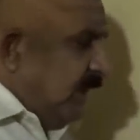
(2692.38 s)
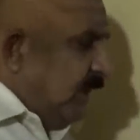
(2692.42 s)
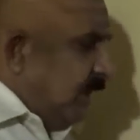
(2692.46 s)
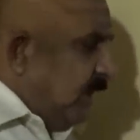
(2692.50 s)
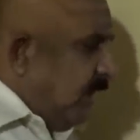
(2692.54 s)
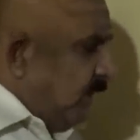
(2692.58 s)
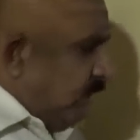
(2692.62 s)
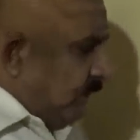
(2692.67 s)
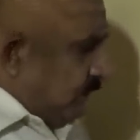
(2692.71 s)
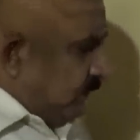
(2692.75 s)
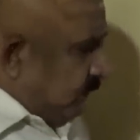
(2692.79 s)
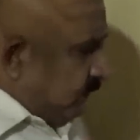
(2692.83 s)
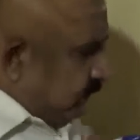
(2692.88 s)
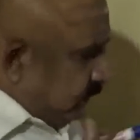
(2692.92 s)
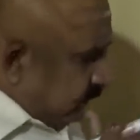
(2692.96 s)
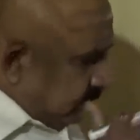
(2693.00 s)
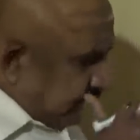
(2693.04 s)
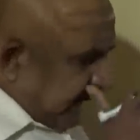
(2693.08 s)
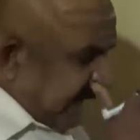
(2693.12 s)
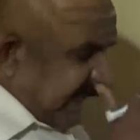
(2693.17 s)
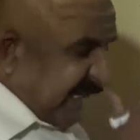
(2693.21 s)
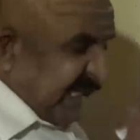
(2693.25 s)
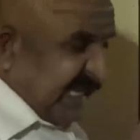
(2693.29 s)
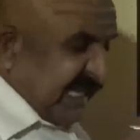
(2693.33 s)
Now,
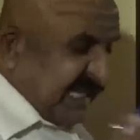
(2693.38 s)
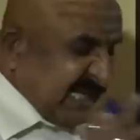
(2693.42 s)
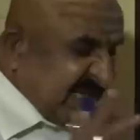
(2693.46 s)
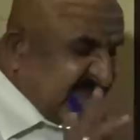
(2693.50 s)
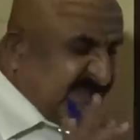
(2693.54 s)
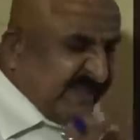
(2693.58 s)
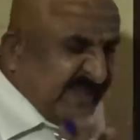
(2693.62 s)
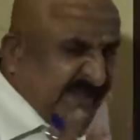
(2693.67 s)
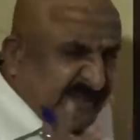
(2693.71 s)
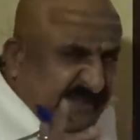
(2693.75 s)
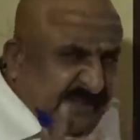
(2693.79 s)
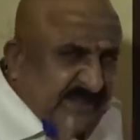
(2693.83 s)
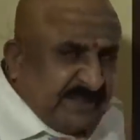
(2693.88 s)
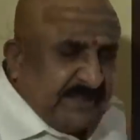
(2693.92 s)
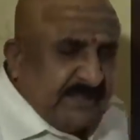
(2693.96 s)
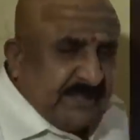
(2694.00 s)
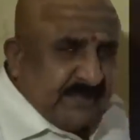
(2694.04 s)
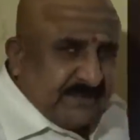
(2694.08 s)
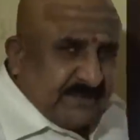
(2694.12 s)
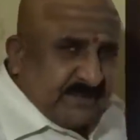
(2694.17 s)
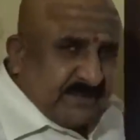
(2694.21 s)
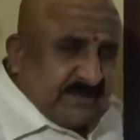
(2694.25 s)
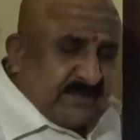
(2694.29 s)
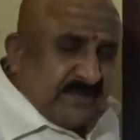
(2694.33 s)
in 30
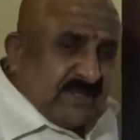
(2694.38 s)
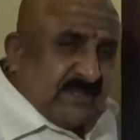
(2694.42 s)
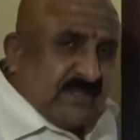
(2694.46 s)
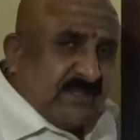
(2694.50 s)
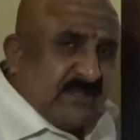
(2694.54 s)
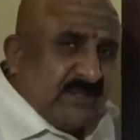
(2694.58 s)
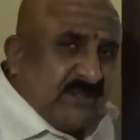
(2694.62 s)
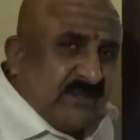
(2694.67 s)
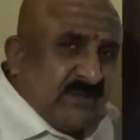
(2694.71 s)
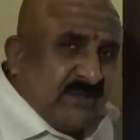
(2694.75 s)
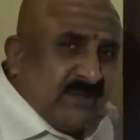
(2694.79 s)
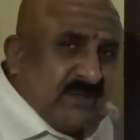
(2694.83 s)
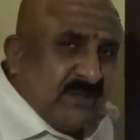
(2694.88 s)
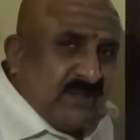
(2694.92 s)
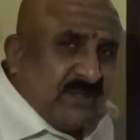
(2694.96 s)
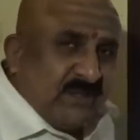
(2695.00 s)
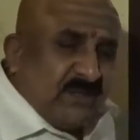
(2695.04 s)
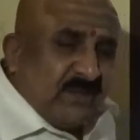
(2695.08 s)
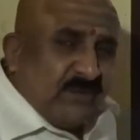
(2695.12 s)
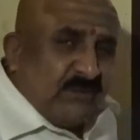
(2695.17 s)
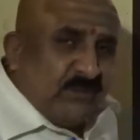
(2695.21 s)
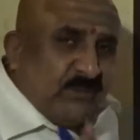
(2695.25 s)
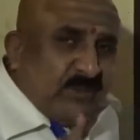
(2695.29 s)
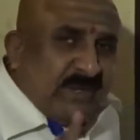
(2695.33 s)
years,
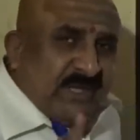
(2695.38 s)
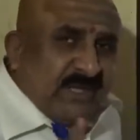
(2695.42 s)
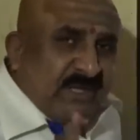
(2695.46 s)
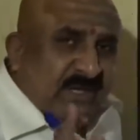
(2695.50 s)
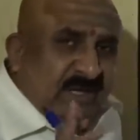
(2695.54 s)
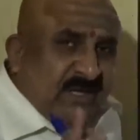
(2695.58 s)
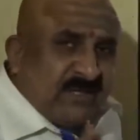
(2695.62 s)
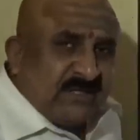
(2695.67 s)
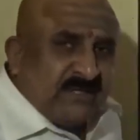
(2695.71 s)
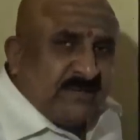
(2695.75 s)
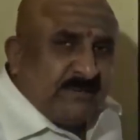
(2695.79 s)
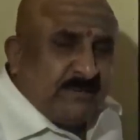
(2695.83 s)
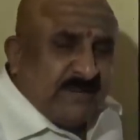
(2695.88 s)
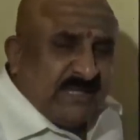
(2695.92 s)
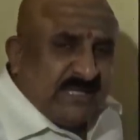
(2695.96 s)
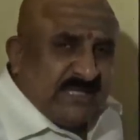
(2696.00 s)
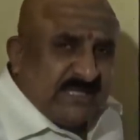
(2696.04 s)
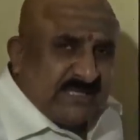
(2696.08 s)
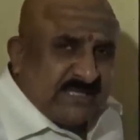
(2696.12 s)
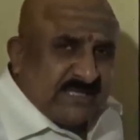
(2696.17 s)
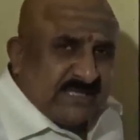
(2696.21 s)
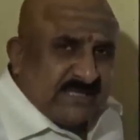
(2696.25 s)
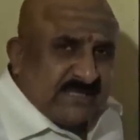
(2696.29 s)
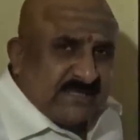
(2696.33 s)
where are the
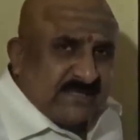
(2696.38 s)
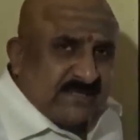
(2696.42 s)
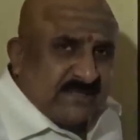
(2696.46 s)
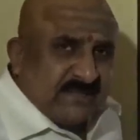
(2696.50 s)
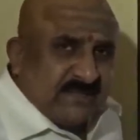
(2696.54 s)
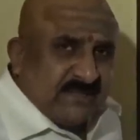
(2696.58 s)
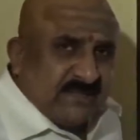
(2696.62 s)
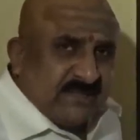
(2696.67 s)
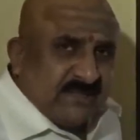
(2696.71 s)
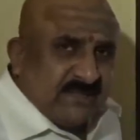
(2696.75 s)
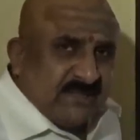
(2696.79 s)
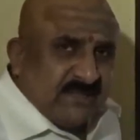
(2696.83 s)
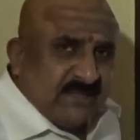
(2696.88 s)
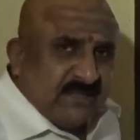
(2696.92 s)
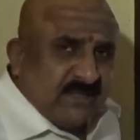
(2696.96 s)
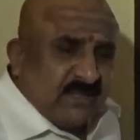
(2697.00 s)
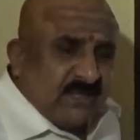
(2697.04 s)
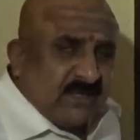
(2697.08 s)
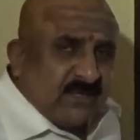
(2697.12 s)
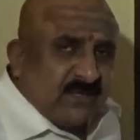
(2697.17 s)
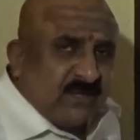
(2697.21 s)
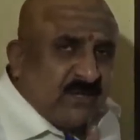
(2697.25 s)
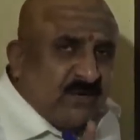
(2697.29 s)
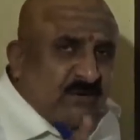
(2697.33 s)
places
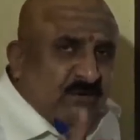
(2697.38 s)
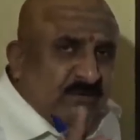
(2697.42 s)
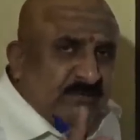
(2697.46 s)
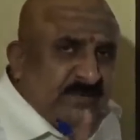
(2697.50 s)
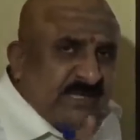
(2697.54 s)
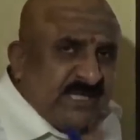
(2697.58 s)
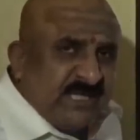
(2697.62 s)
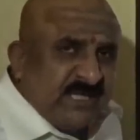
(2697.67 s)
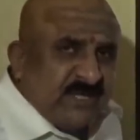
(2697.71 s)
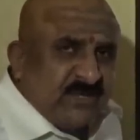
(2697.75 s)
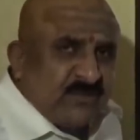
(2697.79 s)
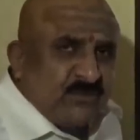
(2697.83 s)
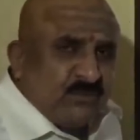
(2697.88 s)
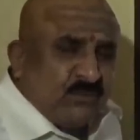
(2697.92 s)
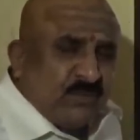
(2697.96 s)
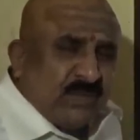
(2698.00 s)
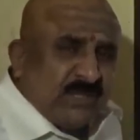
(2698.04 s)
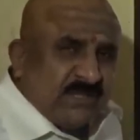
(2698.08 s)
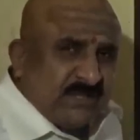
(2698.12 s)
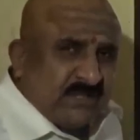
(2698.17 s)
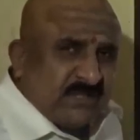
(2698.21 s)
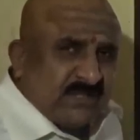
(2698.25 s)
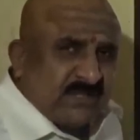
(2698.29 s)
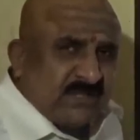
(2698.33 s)
or how many years
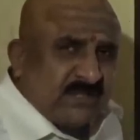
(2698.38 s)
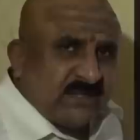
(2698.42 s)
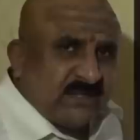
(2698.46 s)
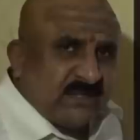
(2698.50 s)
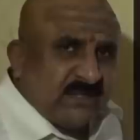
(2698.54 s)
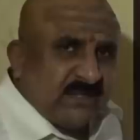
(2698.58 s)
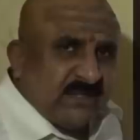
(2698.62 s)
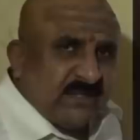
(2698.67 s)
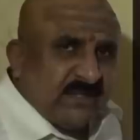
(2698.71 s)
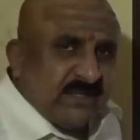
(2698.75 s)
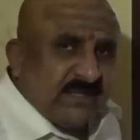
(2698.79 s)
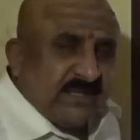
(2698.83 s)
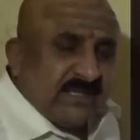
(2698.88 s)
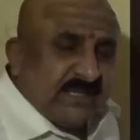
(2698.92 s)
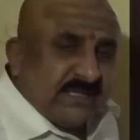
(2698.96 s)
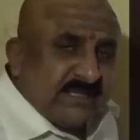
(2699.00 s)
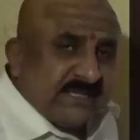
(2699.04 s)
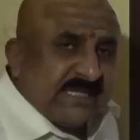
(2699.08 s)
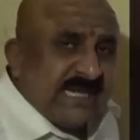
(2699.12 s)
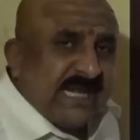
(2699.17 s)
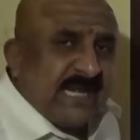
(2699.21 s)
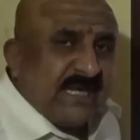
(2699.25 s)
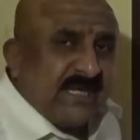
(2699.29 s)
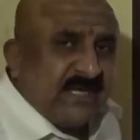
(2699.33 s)
once
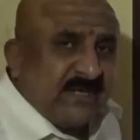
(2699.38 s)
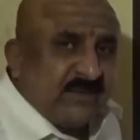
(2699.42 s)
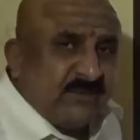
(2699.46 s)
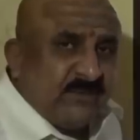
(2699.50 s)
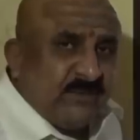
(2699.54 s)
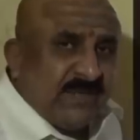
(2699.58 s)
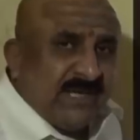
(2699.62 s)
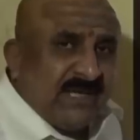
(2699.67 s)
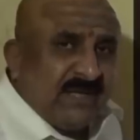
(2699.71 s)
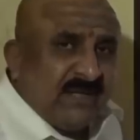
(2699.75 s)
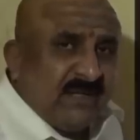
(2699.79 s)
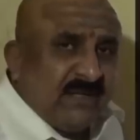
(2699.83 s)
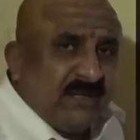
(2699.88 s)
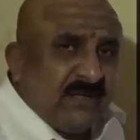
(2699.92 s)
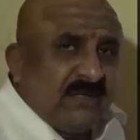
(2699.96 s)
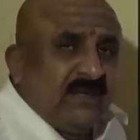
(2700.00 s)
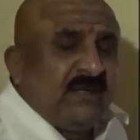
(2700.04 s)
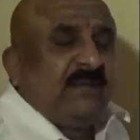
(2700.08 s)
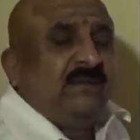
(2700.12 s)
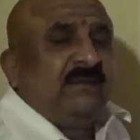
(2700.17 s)
Saturn will?